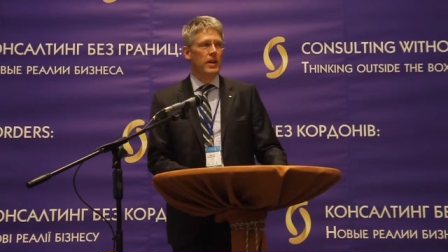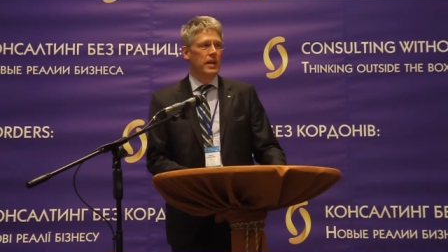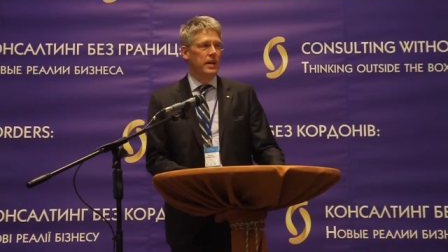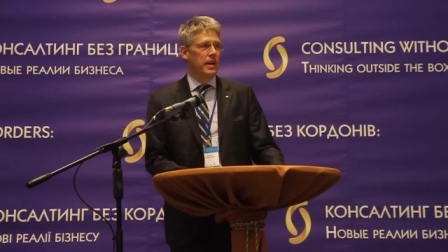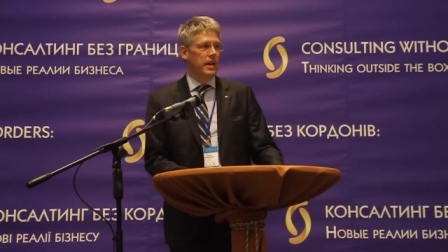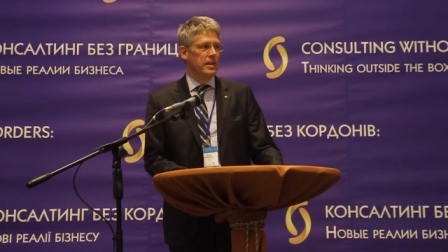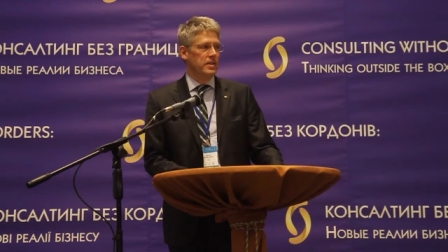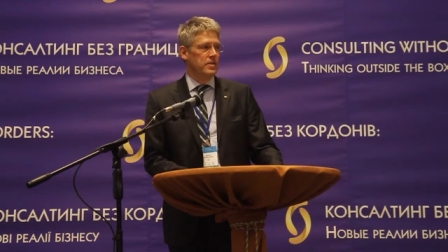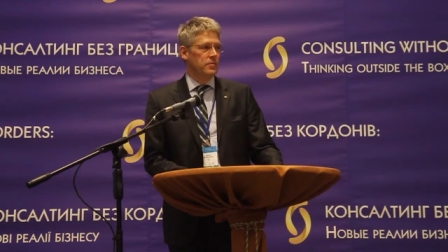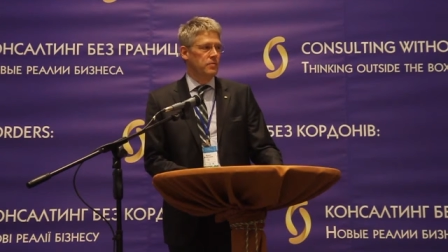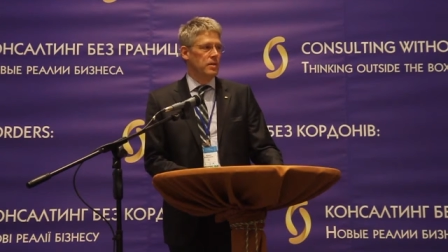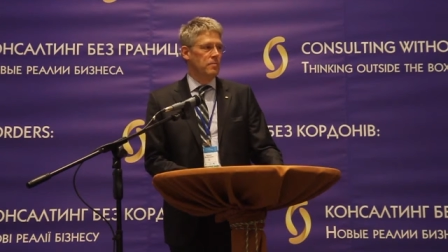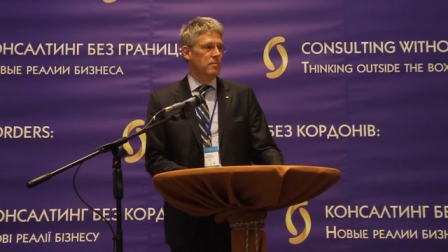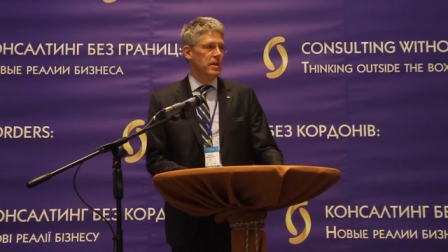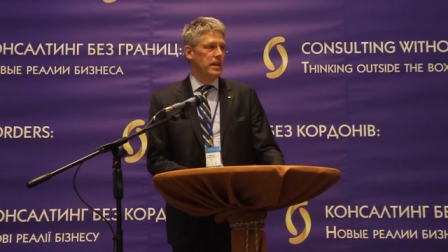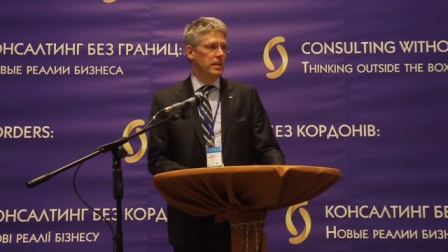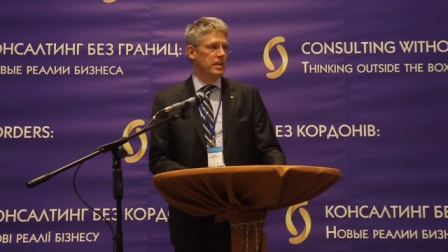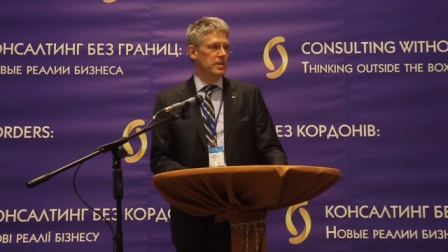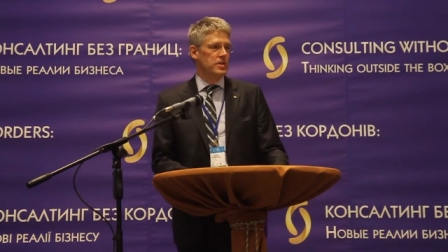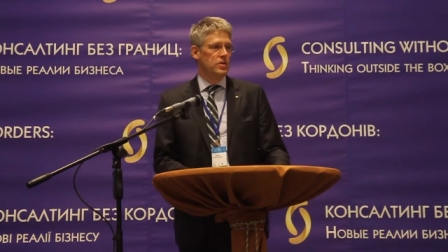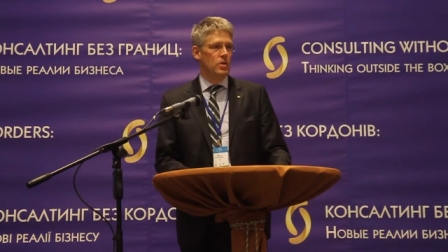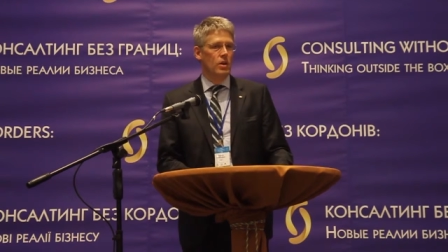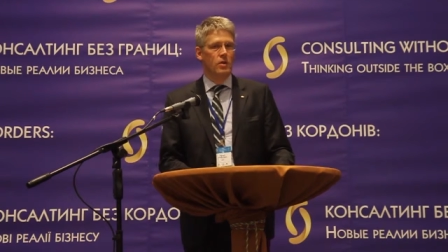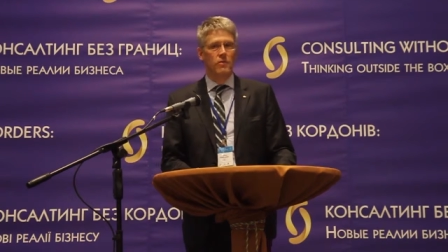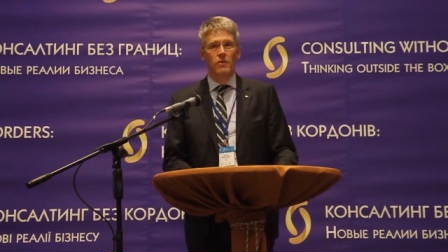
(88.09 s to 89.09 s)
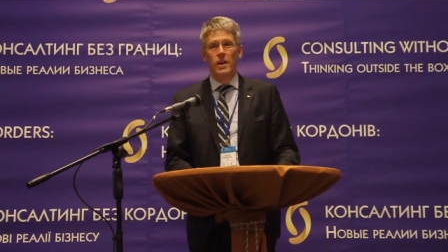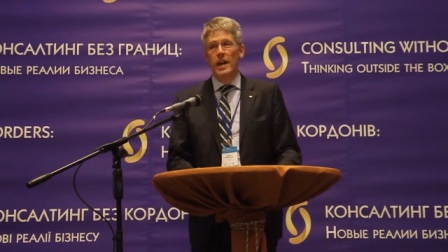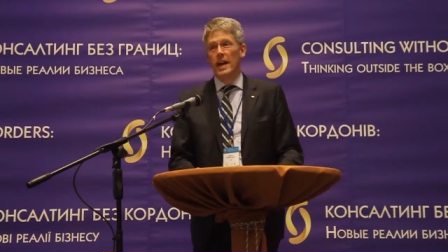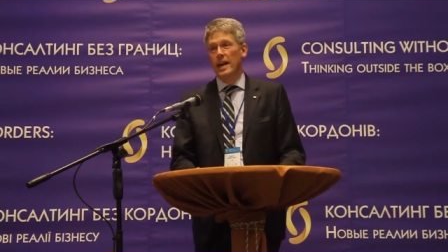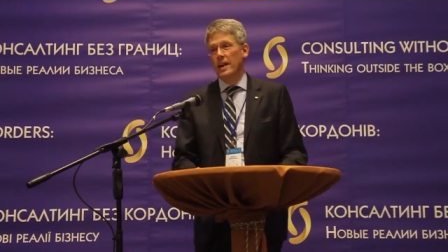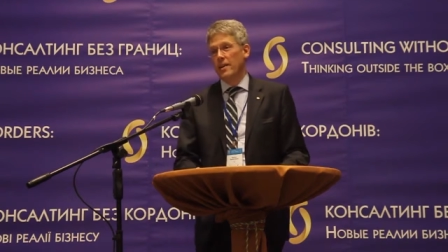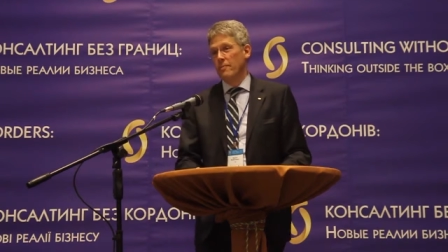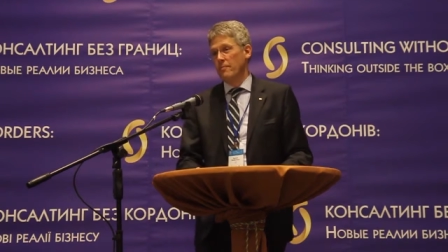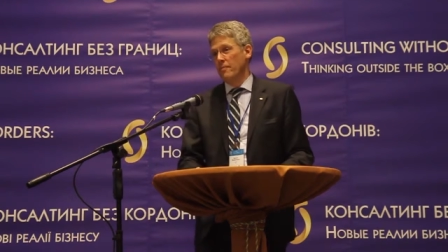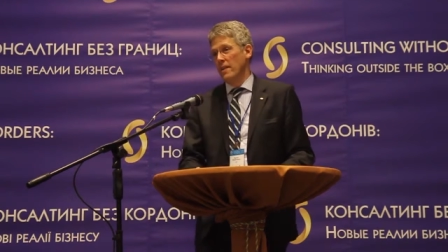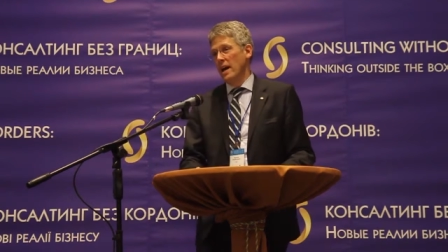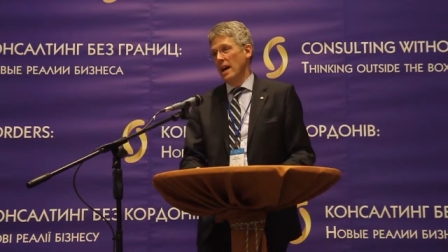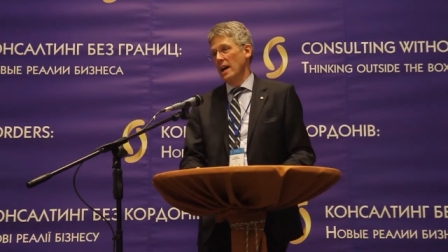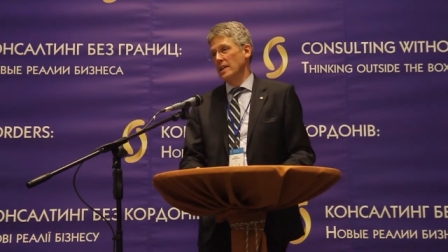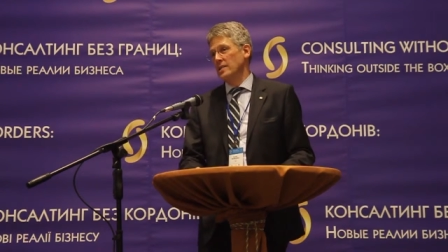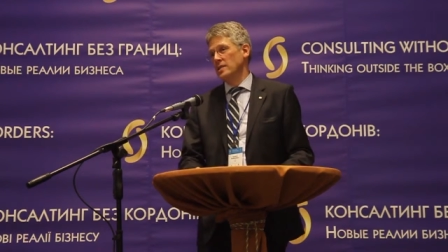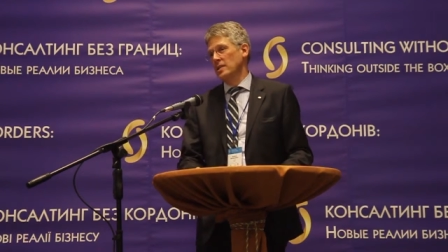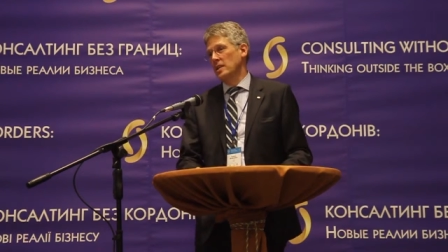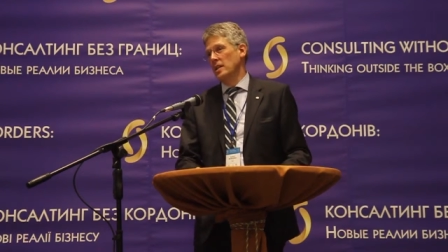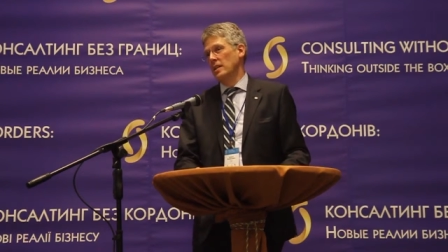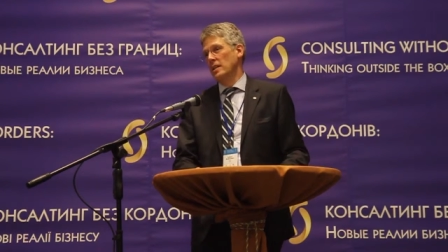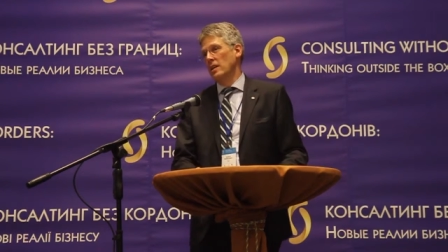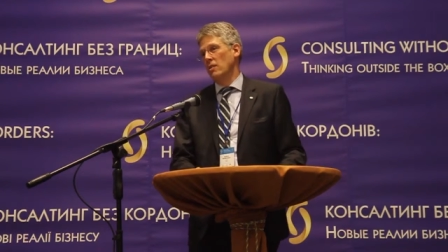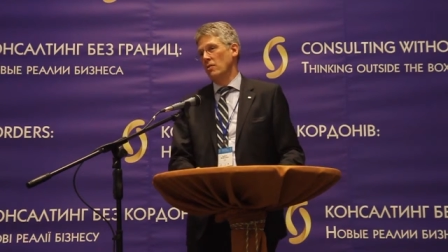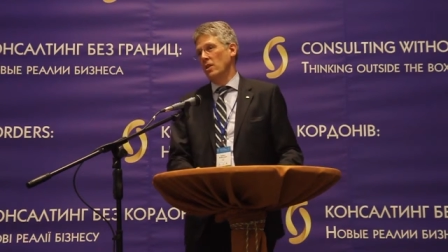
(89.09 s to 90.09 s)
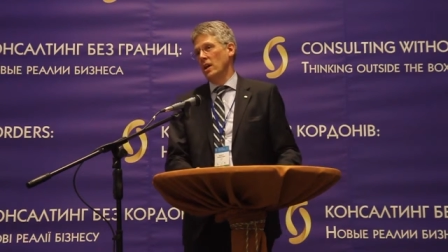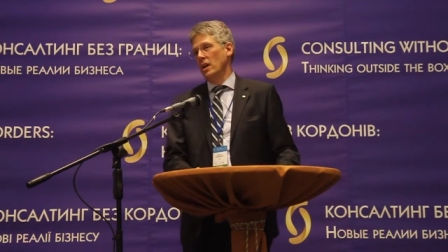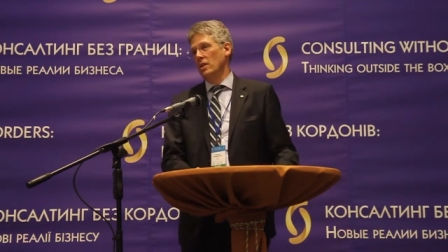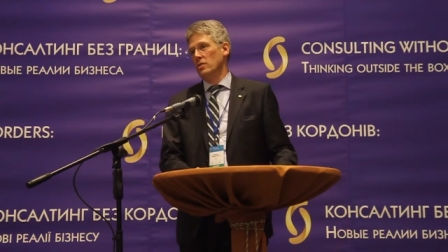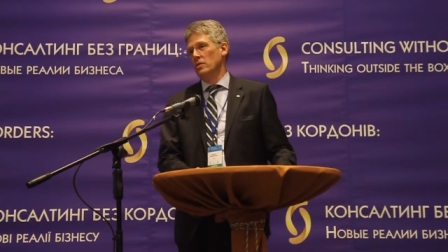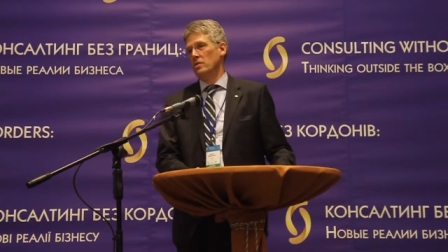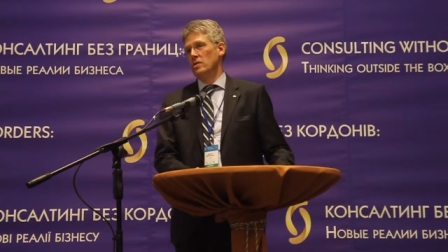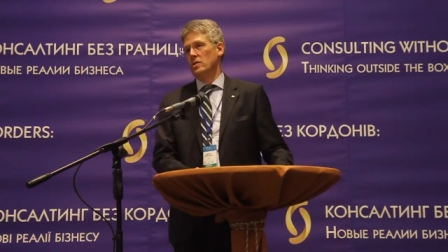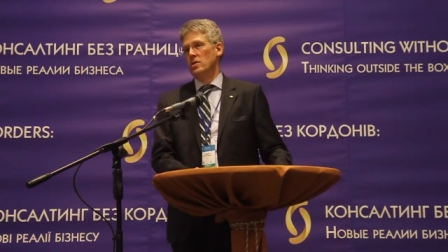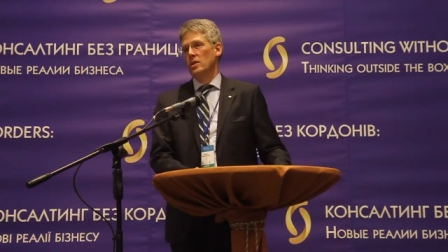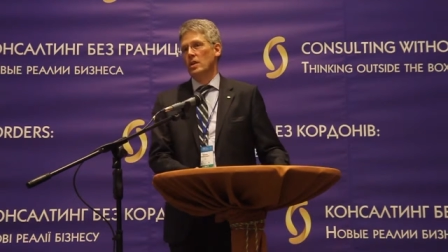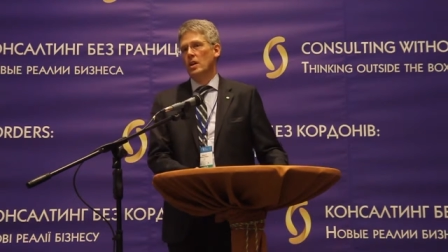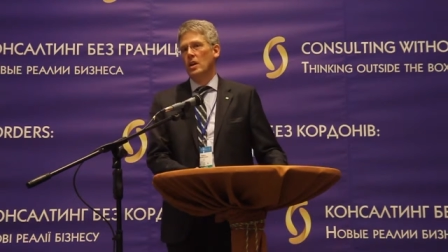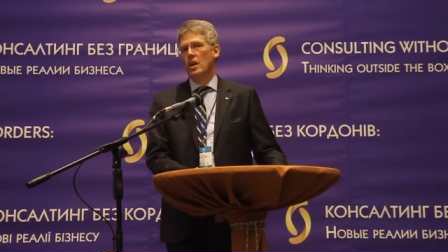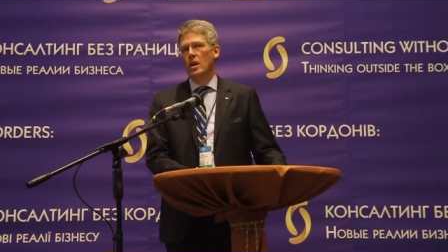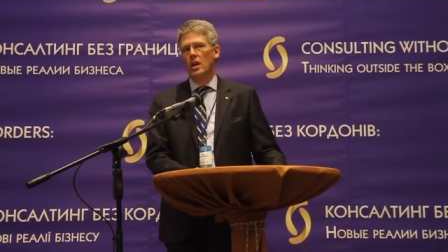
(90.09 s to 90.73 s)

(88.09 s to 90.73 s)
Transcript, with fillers: I guess, we made a survey asking around